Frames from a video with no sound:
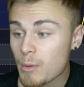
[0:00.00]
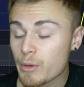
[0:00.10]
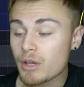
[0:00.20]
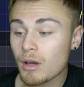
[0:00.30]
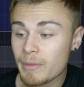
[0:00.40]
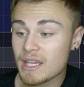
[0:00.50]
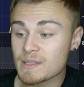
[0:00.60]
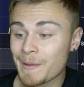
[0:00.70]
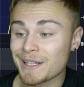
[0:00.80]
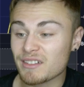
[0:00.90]
but we could be
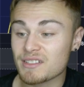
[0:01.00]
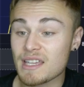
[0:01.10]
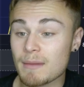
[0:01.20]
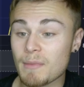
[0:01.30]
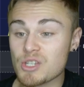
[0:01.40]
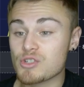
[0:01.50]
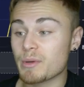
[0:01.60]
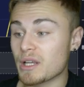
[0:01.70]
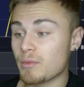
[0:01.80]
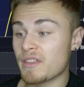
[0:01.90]
expecting to see a major
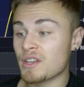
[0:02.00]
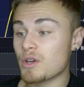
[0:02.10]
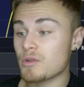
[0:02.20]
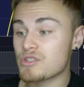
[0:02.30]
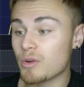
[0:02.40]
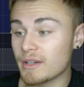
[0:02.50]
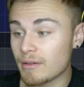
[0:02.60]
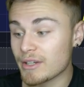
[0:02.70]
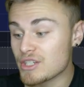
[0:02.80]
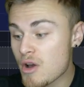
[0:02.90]
break within Dogecoin.
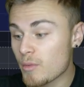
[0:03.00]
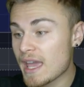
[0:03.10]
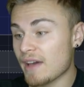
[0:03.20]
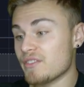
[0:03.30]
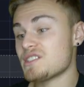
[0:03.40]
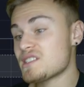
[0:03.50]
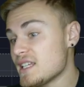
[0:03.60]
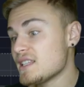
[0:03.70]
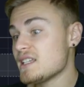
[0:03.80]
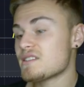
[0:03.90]
Now, I know we haven't
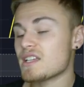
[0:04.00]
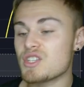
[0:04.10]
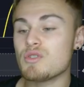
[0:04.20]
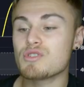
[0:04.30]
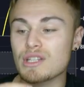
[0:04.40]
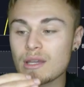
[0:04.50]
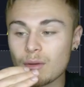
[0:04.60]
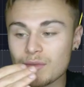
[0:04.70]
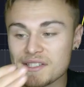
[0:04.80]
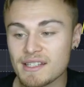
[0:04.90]
seen these, and usually
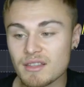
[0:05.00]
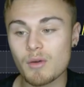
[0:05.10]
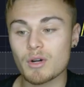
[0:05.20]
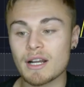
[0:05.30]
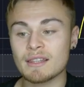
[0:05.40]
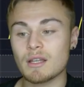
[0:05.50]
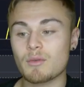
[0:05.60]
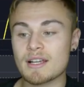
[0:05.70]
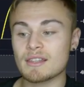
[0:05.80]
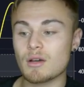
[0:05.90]
when we see lower and
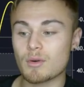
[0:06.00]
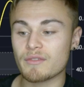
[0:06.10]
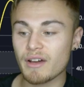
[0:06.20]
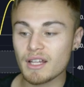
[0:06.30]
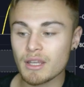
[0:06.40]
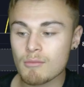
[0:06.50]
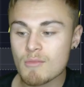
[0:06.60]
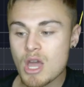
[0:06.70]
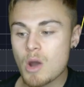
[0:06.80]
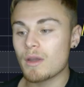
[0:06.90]
lower and lower volume,
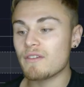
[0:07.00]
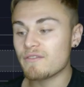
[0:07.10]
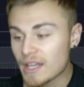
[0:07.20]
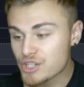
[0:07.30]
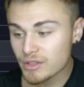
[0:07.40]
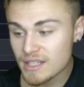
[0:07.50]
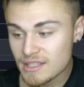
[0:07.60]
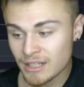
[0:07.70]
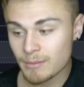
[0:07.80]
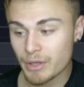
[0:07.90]
we eventually
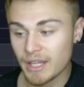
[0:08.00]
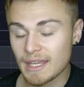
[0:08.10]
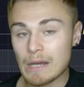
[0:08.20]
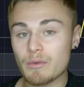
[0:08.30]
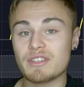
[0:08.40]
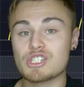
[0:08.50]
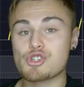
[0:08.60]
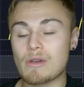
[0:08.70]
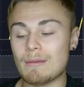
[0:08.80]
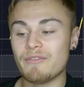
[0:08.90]
tend to break out with
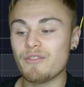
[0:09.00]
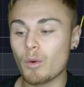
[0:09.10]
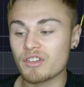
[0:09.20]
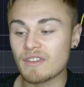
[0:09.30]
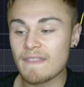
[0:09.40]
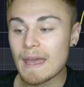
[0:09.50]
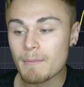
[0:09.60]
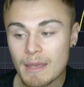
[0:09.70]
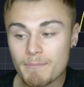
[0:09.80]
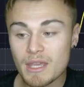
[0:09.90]
extreme force, and
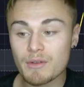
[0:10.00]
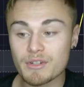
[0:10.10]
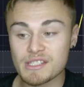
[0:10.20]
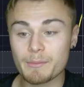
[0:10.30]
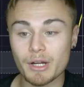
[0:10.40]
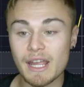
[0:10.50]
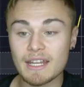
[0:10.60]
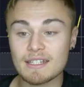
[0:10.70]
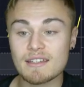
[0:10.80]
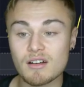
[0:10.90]
that may be
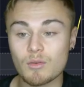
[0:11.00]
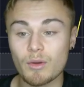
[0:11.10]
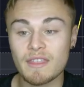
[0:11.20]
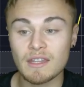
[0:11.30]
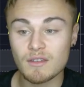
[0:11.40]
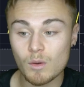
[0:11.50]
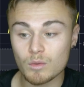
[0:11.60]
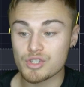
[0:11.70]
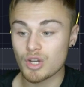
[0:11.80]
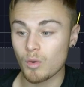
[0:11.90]
reciprocated here within
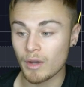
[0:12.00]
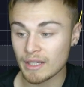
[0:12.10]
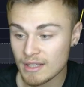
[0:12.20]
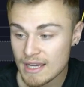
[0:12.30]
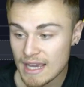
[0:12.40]
Dogecoin